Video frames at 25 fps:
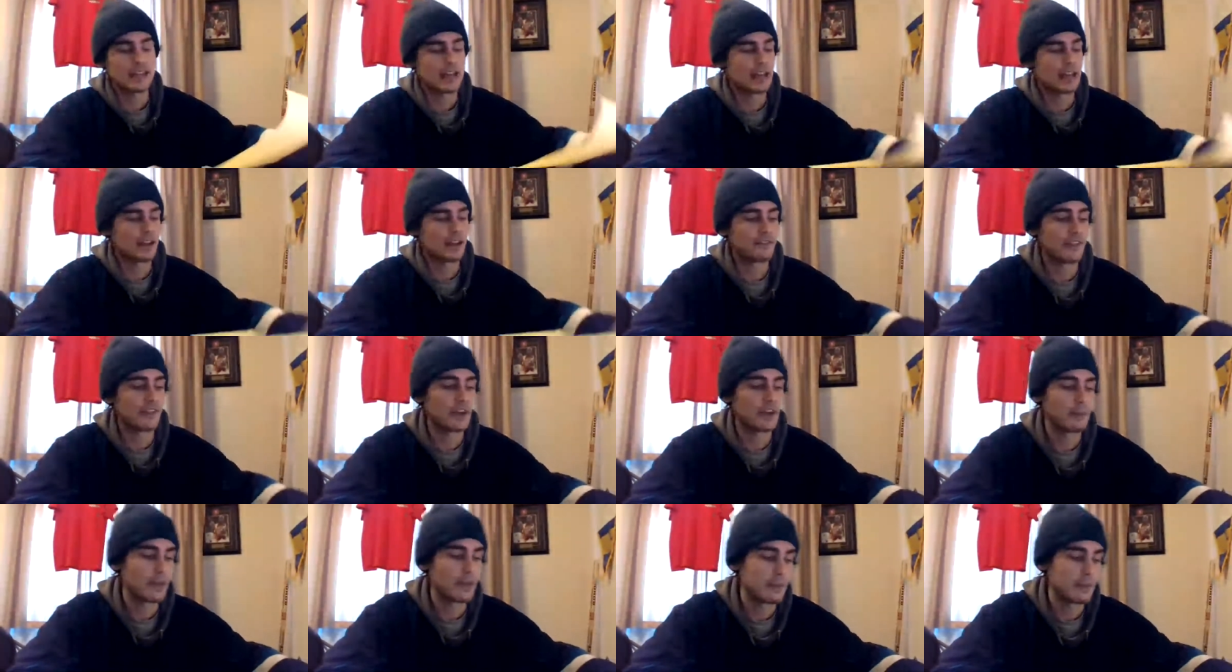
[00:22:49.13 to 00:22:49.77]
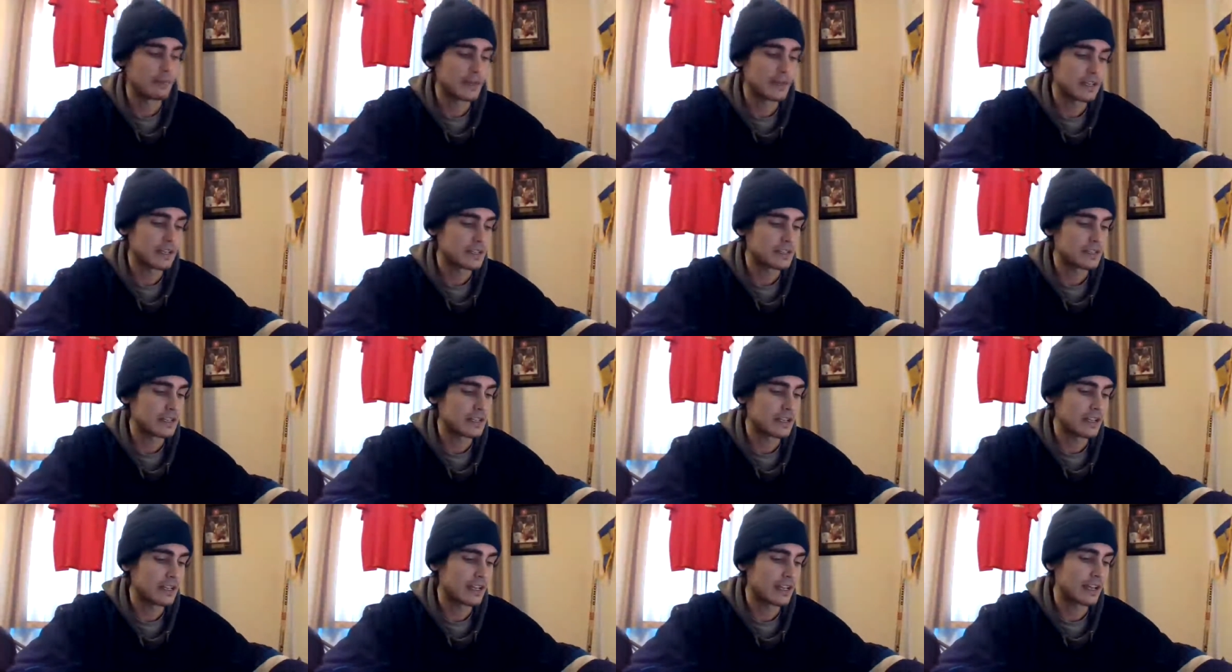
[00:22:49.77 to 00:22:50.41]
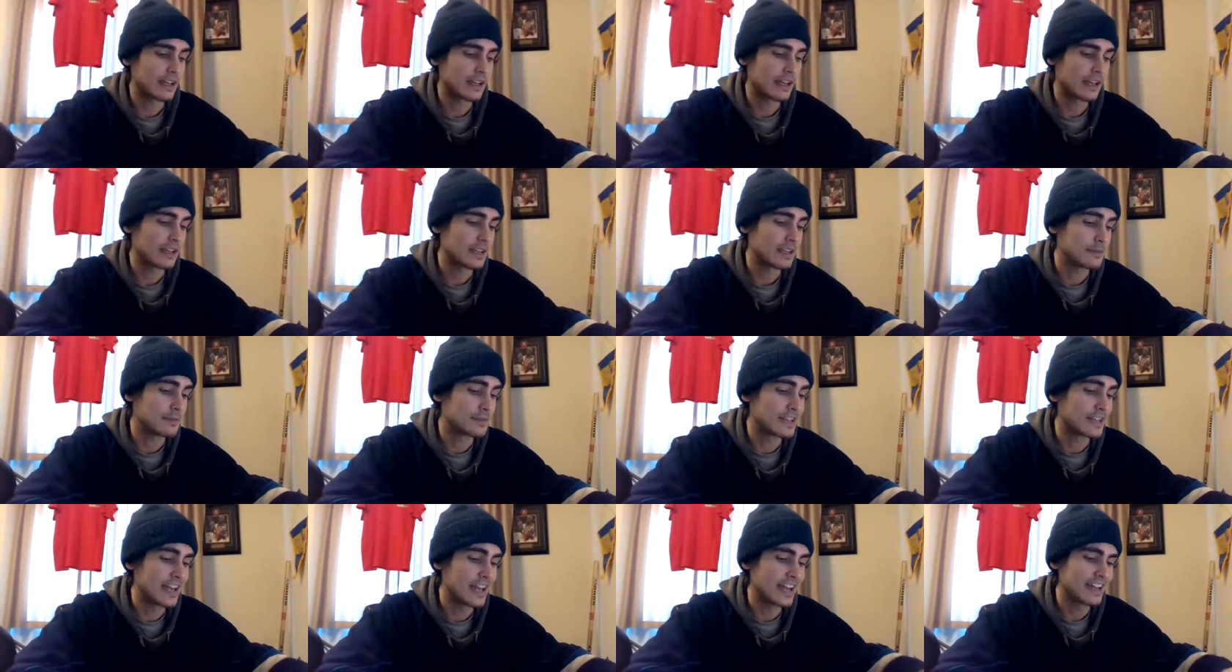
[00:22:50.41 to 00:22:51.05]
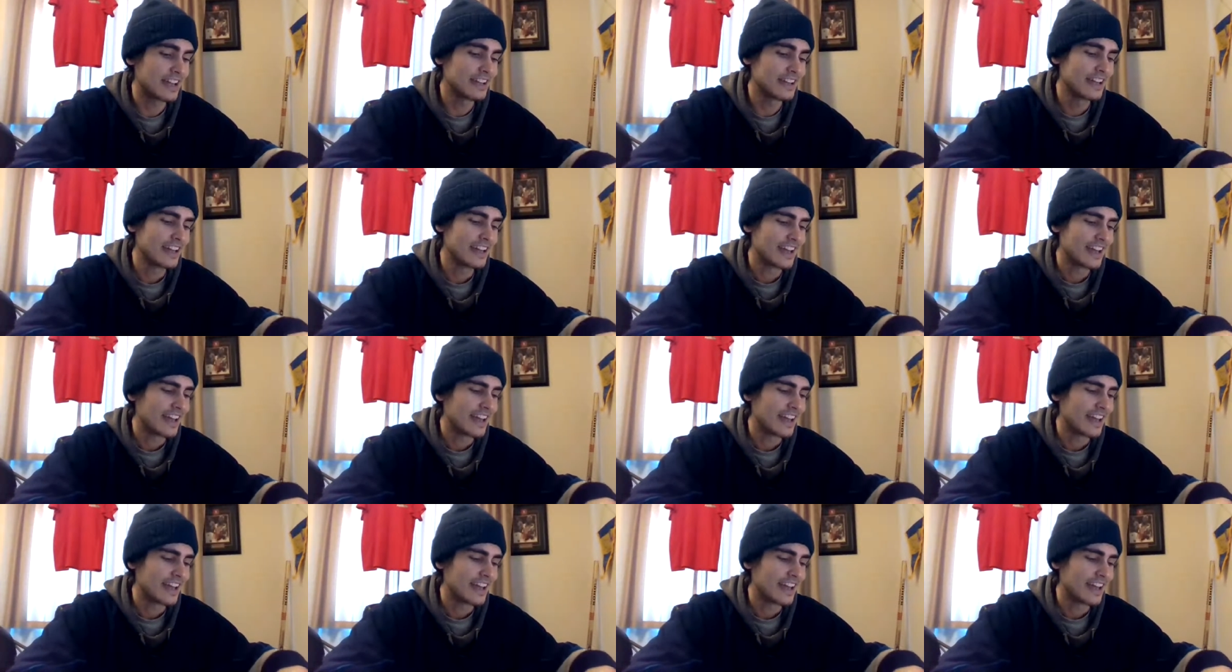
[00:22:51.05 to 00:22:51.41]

available at Pick City, like I keep saying.